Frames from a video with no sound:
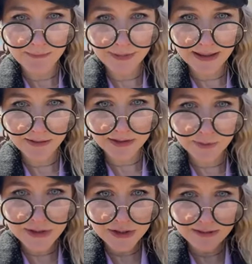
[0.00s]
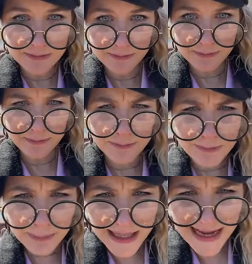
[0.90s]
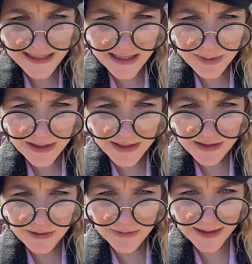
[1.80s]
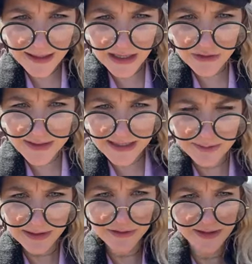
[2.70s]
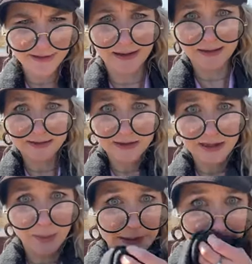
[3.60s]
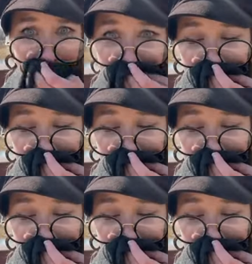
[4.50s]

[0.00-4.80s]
But anyways, which black celebrity do you find irresistibly attractive? Okay, these are getting weird.